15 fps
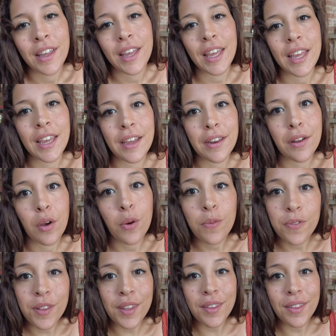and
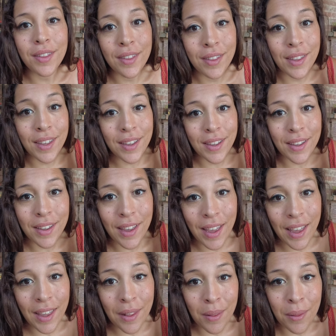hopefully seeing
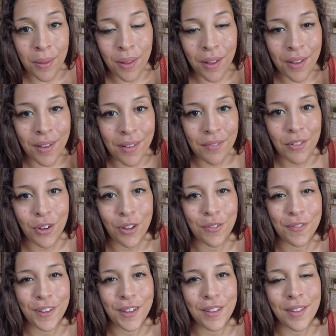a lot of
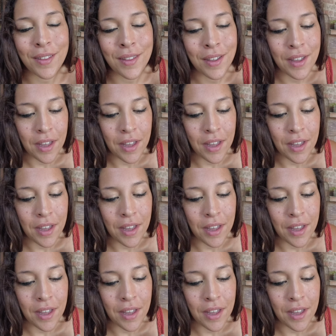dolphins.